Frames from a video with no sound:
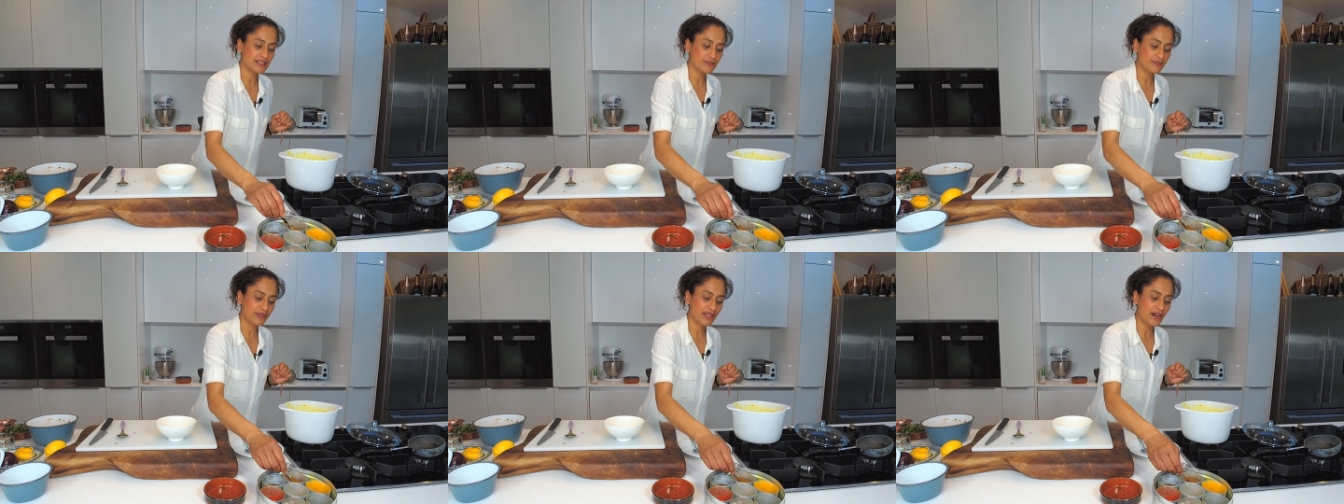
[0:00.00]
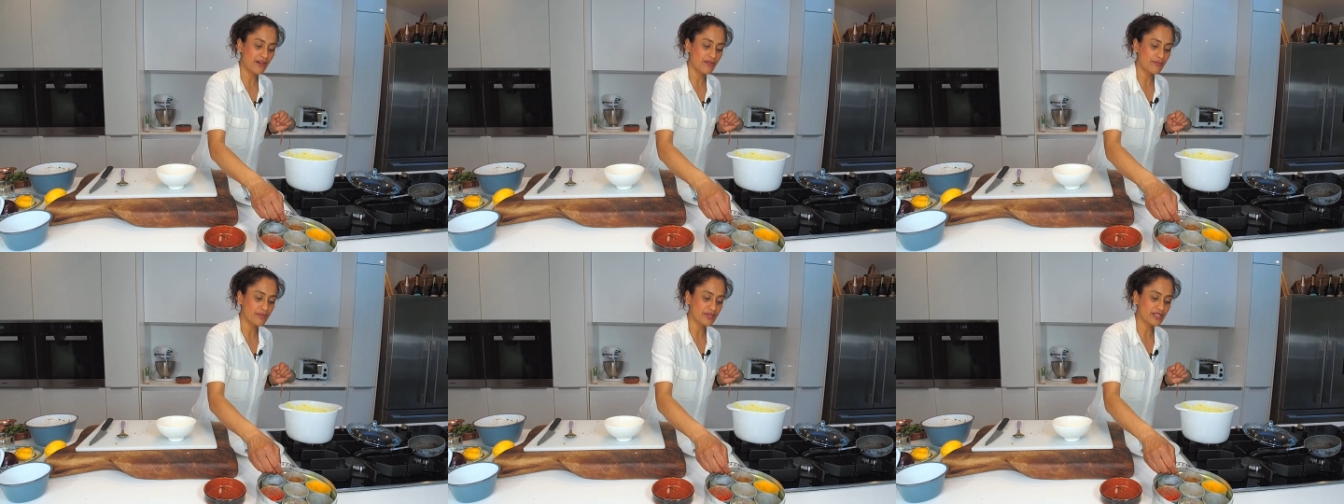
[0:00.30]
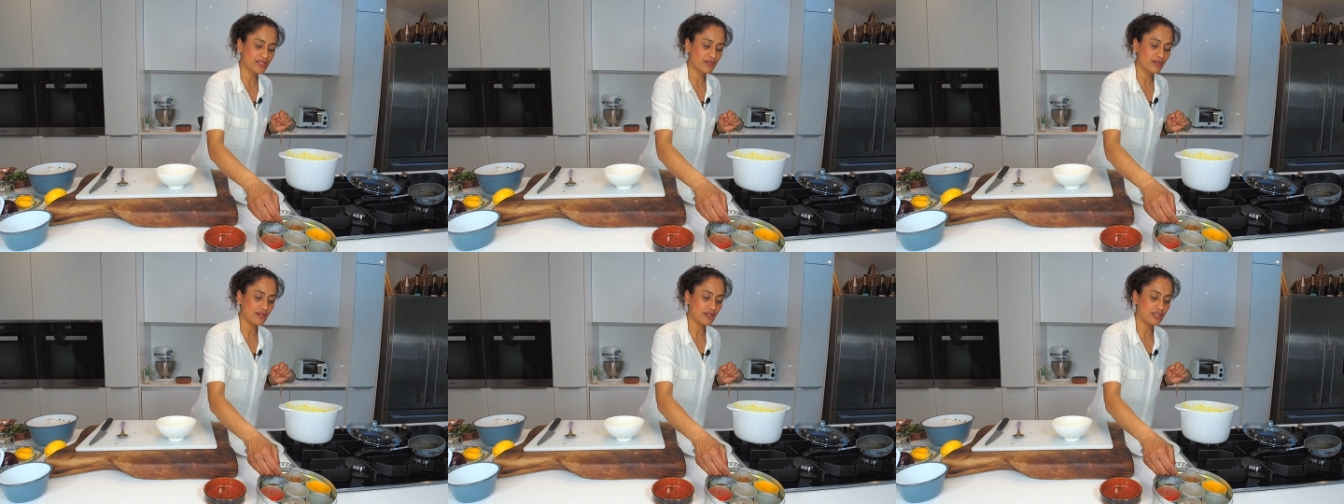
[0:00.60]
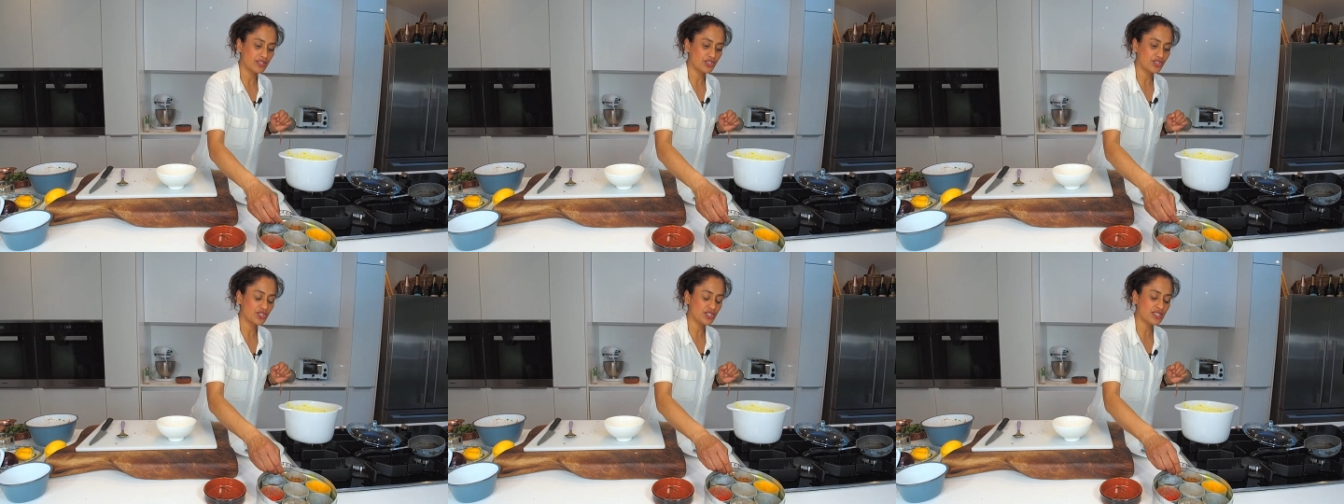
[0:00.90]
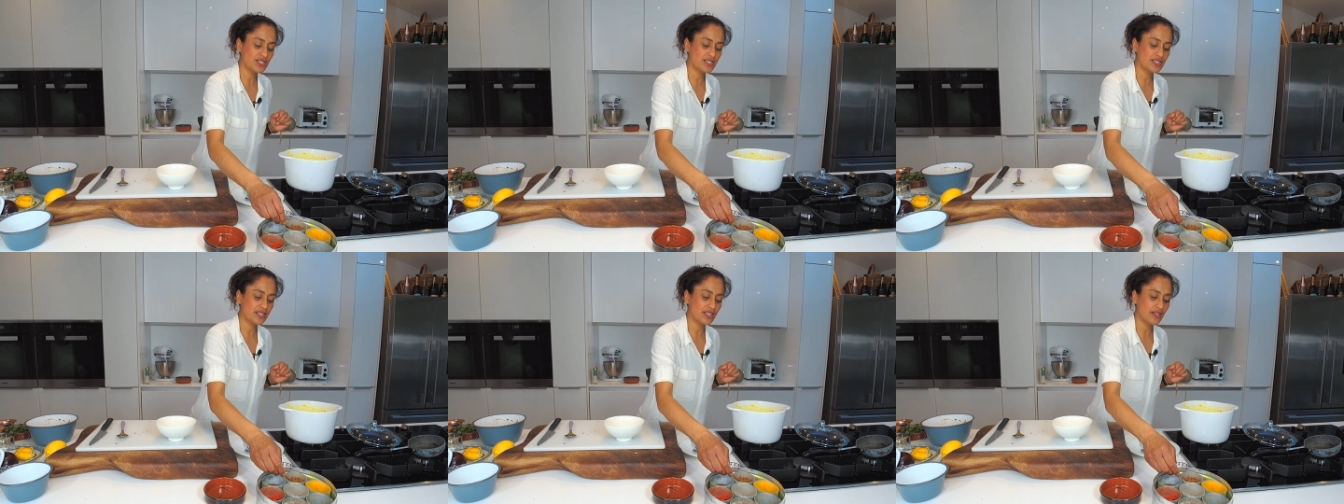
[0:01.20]
some garam masala
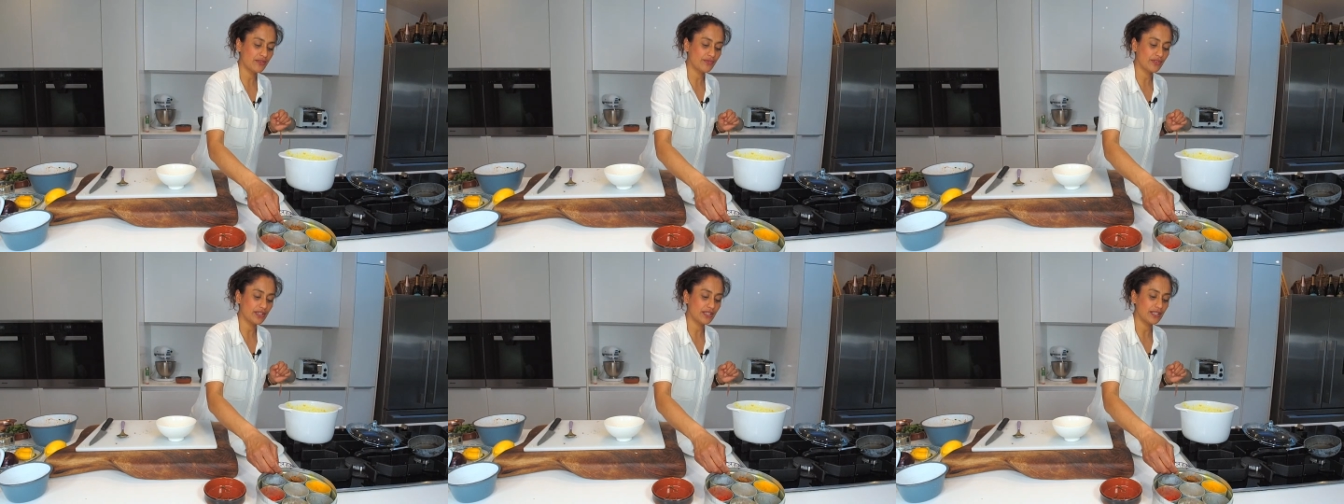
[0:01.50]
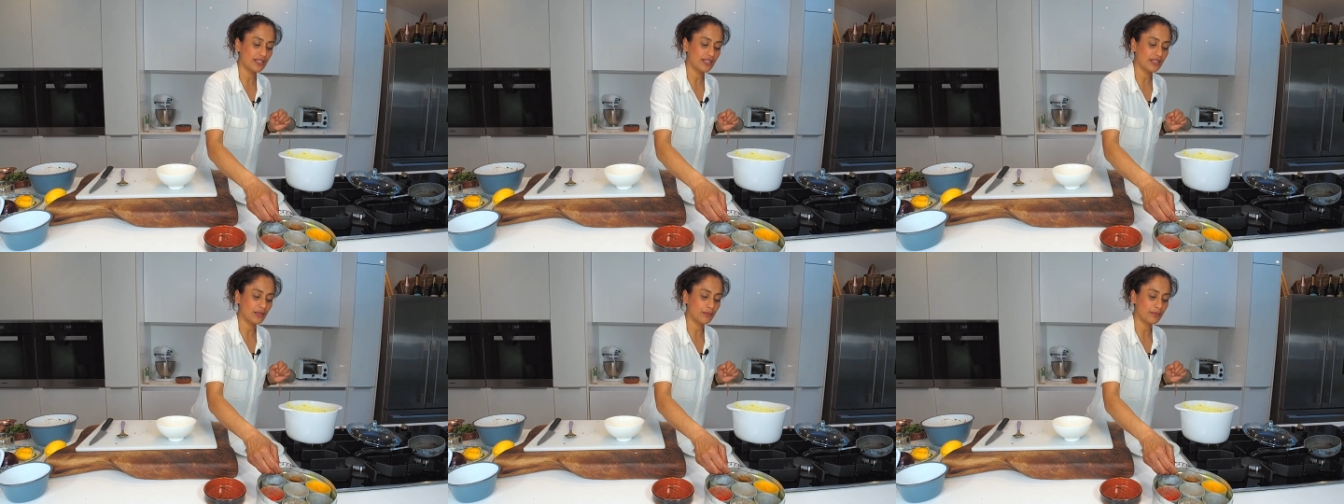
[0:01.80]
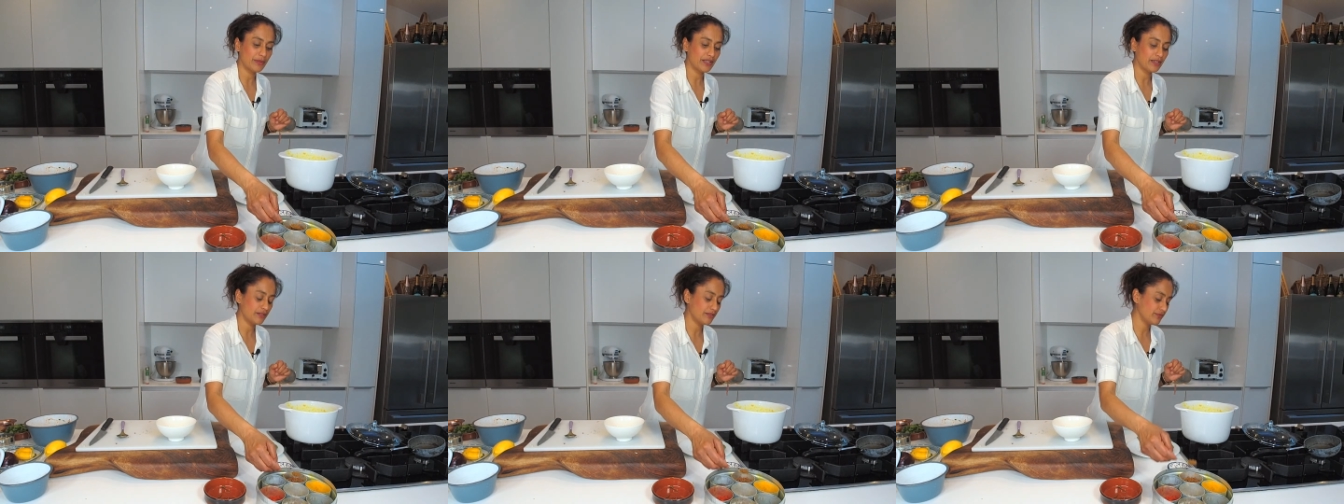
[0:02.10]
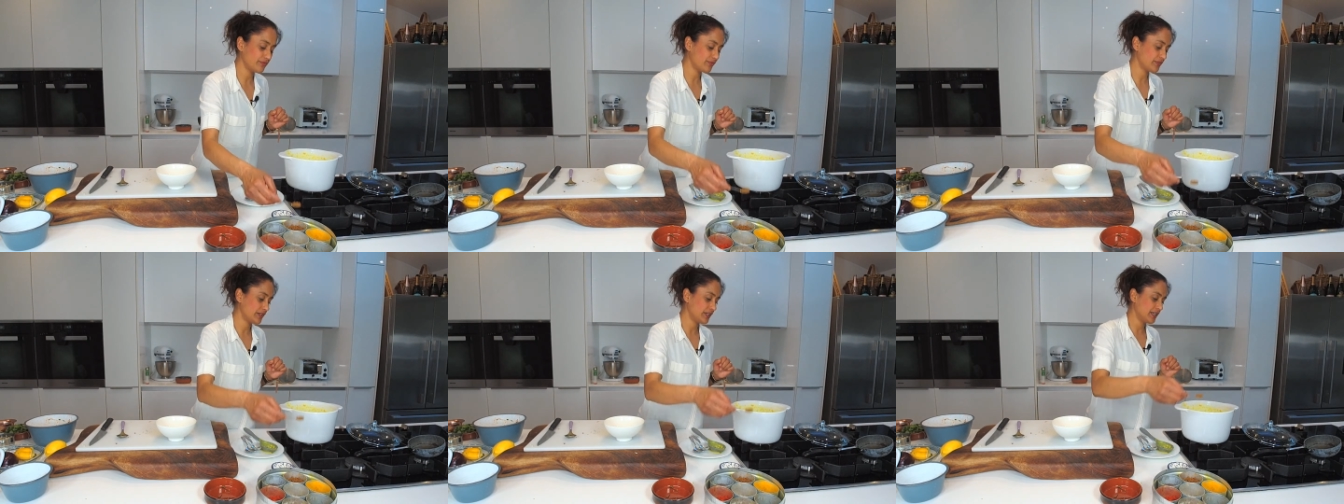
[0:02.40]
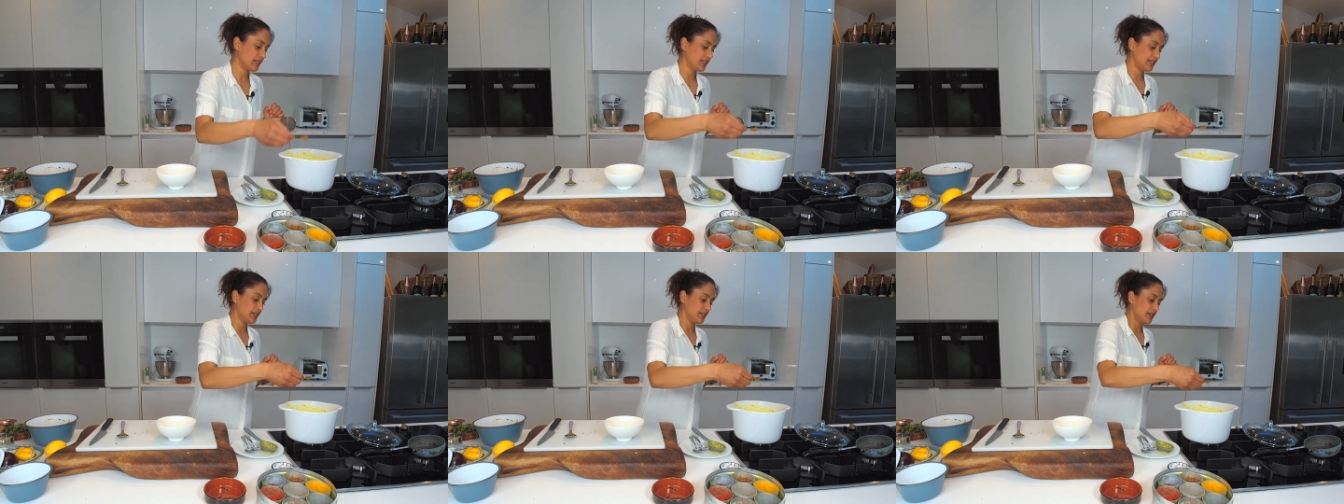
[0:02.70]
just to give it a little bit
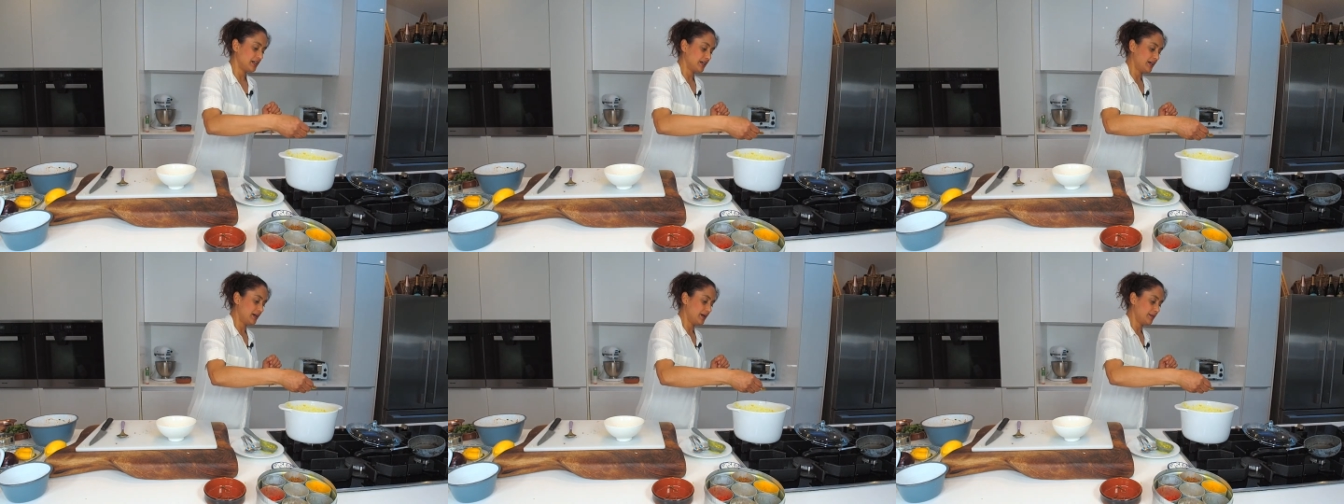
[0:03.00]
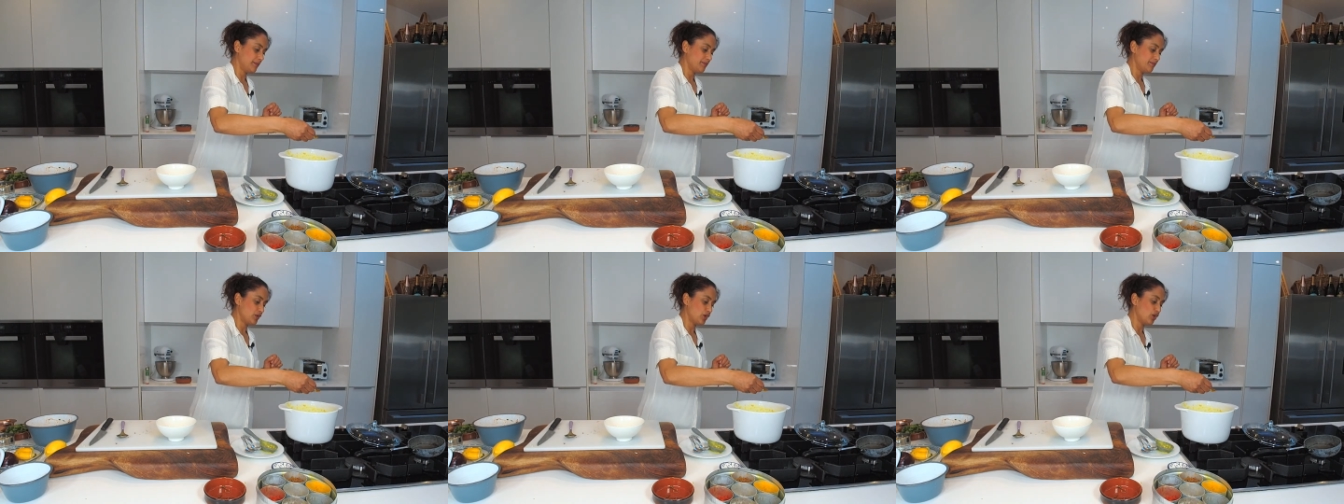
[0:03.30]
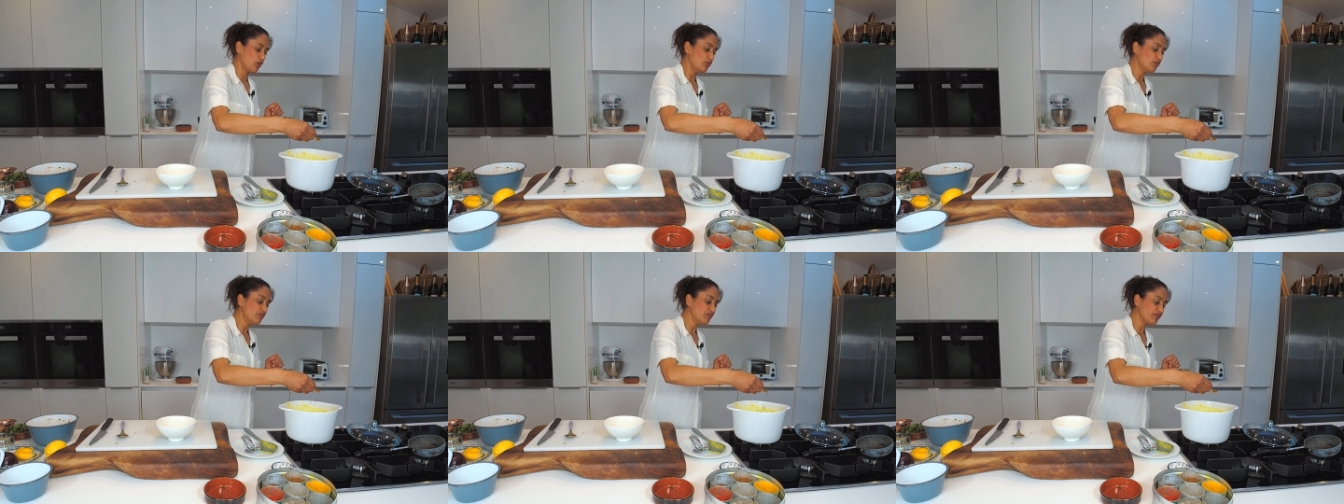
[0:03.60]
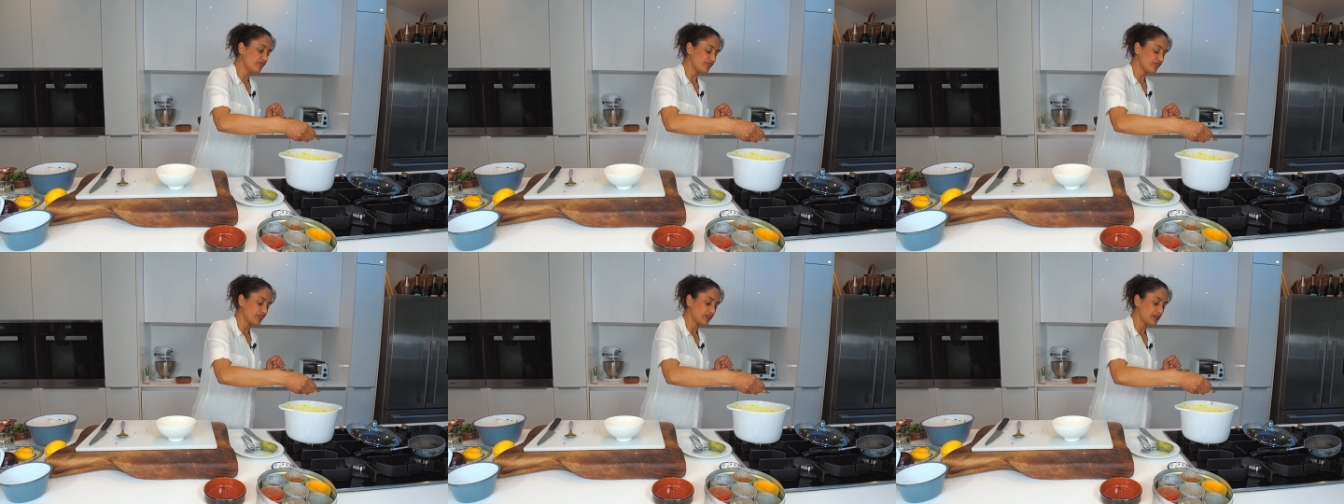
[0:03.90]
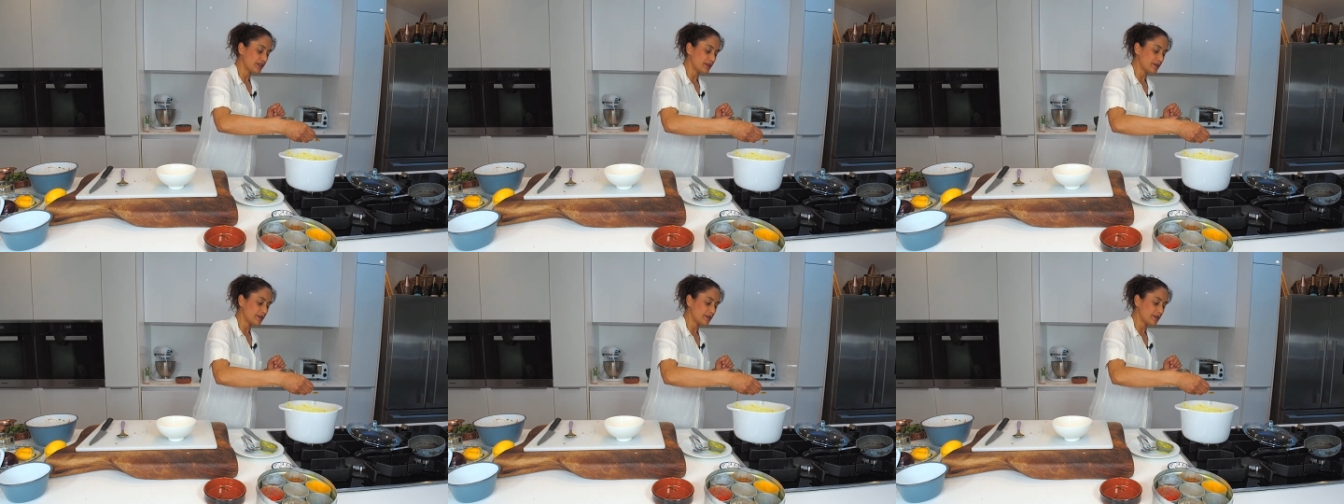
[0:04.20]
of oomph.